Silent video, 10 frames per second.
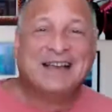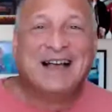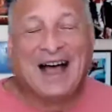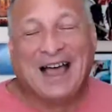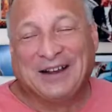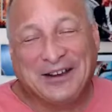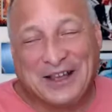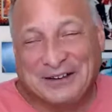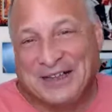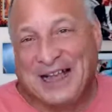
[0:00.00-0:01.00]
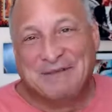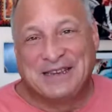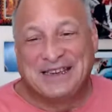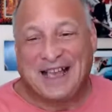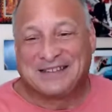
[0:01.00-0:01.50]
I don't know. I mean,
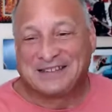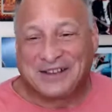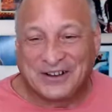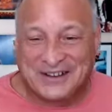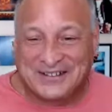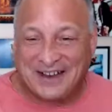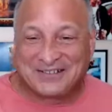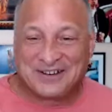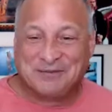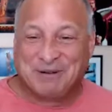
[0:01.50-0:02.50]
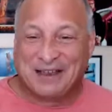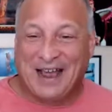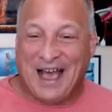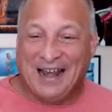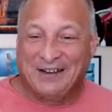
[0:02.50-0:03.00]
yes, it's all conjecture, but
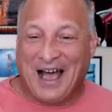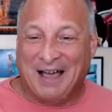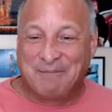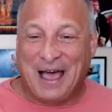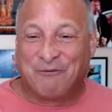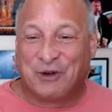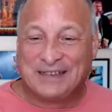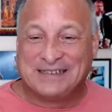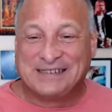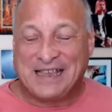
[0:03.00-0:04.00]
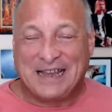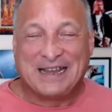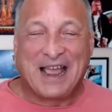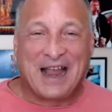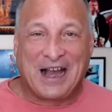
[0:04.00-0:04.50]
I'm not really sitting
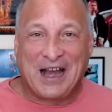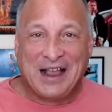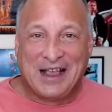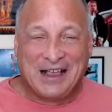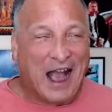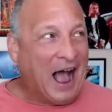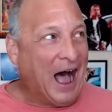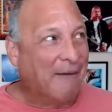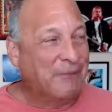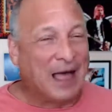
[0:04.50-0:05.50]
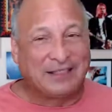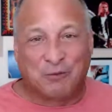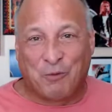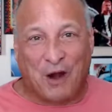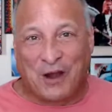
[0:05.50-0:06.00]
there. I'm not the
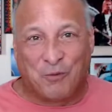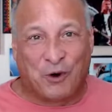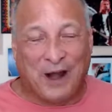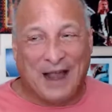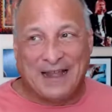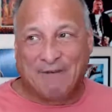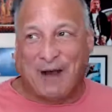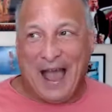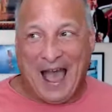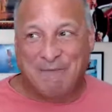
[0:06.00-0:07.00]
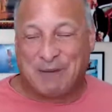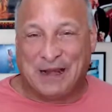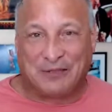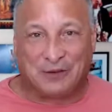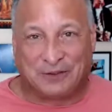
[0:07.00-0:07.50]
worry wart. I never have been.
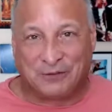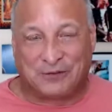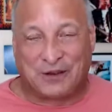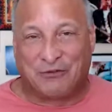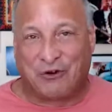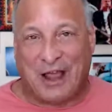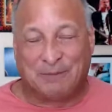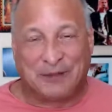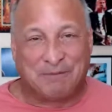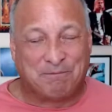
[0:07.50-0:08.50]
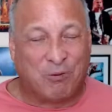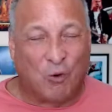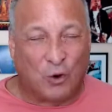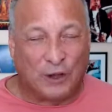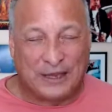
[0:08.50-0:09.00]
I thought this was incredibly
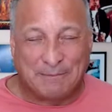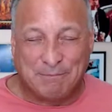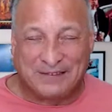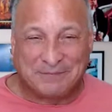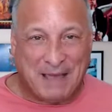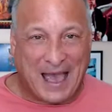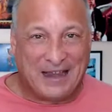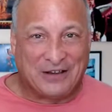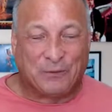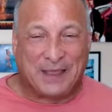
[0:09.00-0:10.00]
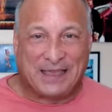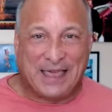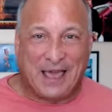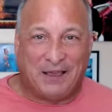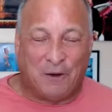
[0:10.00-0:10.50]
poorly mismanaged from the
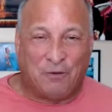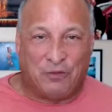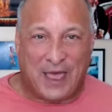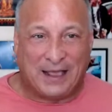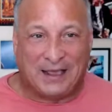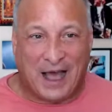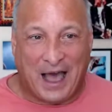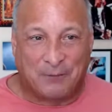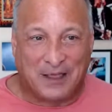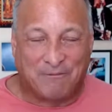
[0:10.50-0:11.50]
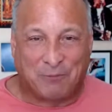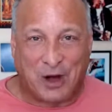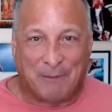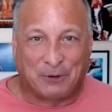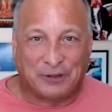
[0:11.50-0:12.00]
get-go. Thank God we have
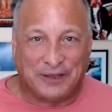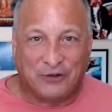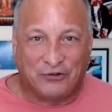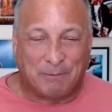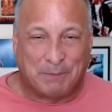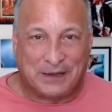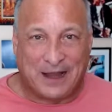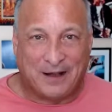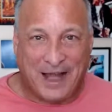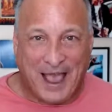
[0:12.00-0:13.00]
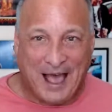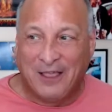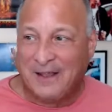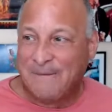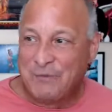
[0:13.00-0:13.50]
proper leadership in there now
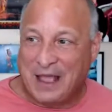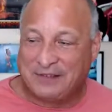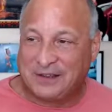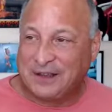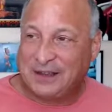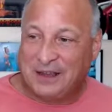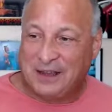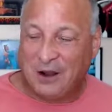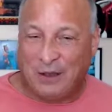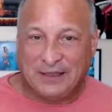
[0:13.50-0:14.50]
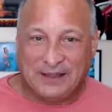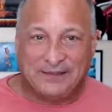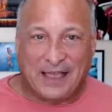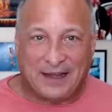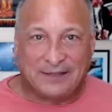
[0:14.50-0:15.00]
that's, at least
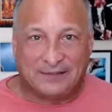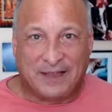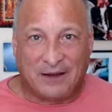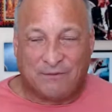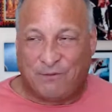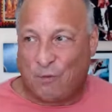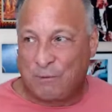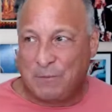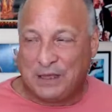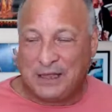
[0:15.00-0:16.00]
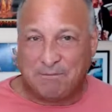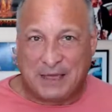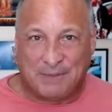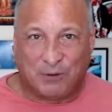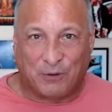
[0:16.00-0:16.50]
getting things done. 4 million
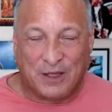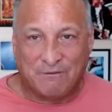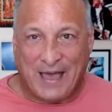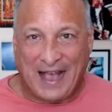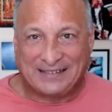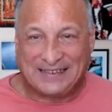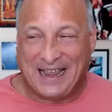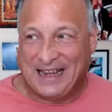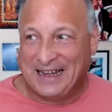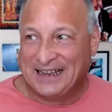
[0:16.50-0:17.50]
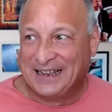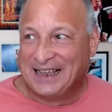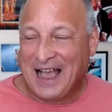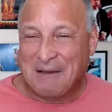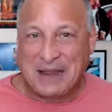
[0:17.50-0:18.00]
people vaccinated.
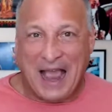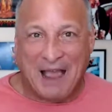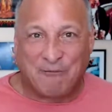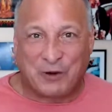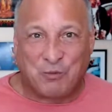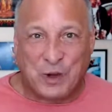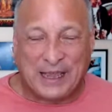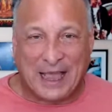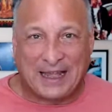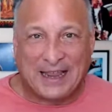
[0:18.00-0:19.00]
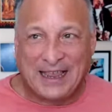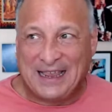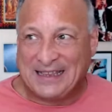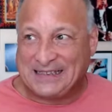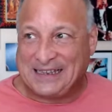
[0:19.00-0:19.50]
I mean, every weekend
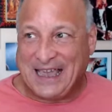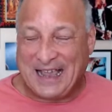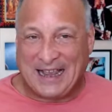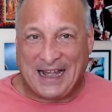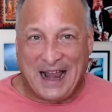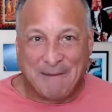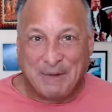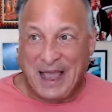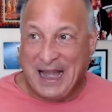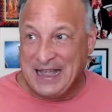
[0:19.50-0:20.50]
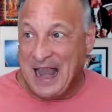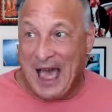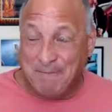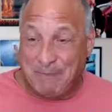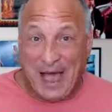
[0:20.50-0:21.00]
he is kicking it up, and
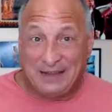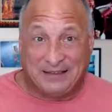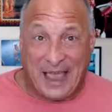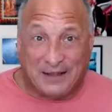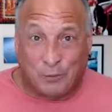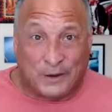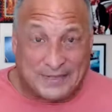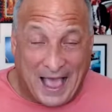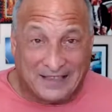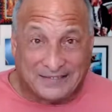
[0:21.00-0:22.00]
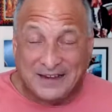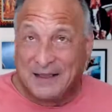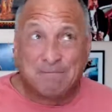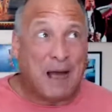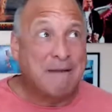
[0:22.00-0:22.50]
not by 10, 20,000,
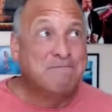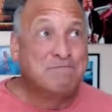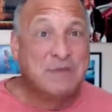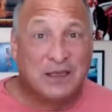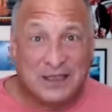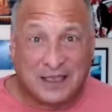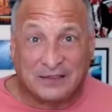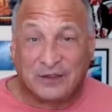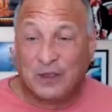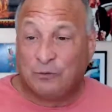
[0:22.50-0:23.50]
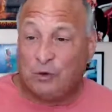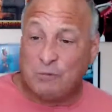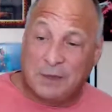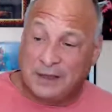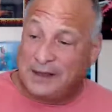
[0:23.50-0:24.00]
by millions, 2
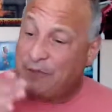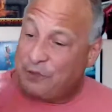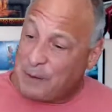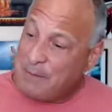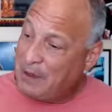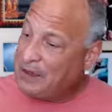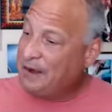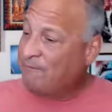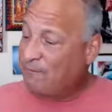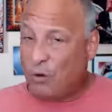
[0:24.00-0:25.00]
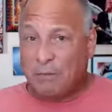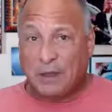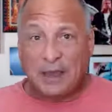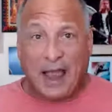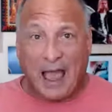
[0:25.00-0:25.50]
million to 3 million to 4
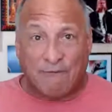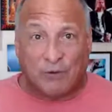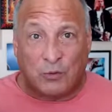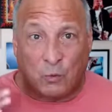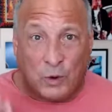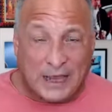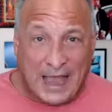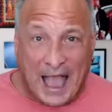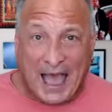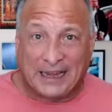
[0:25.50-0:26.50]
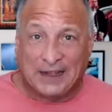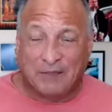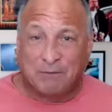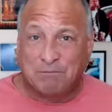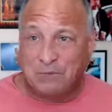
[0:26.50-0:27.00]
million every week, adding
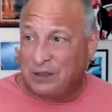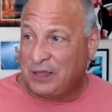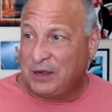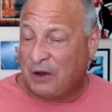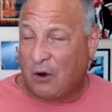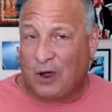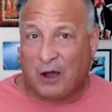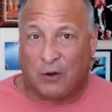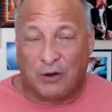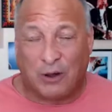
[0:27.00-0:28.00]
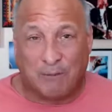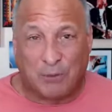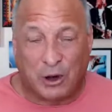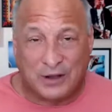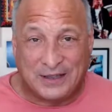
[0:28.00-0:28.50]
another million on
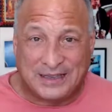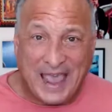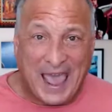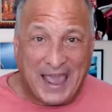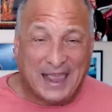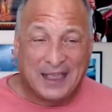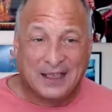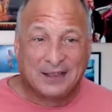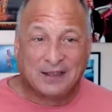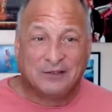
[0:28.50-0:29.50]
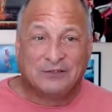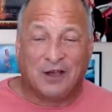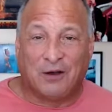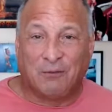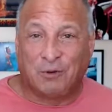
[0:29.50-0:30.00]
per day.
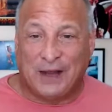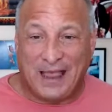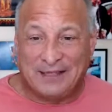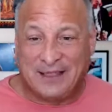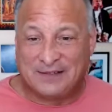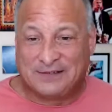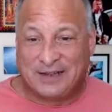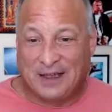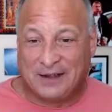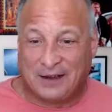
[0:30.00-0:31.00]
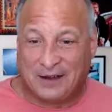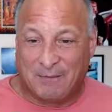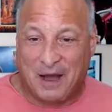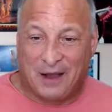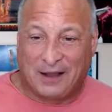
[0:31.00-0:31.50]
So we're getting things done here in
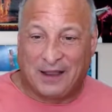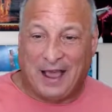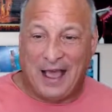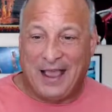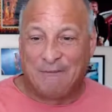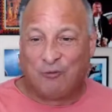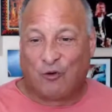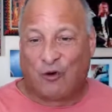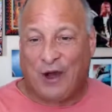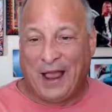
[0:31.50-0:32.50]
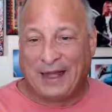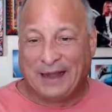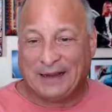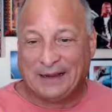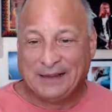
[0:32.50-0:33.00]
America, and I am
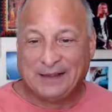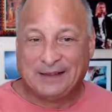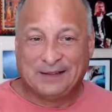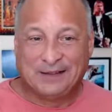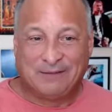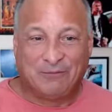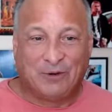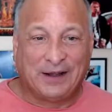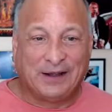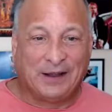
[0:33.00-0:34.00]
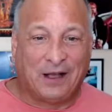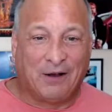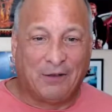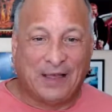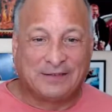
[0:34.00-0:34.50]
ready. I'm ready to go. Oh, that's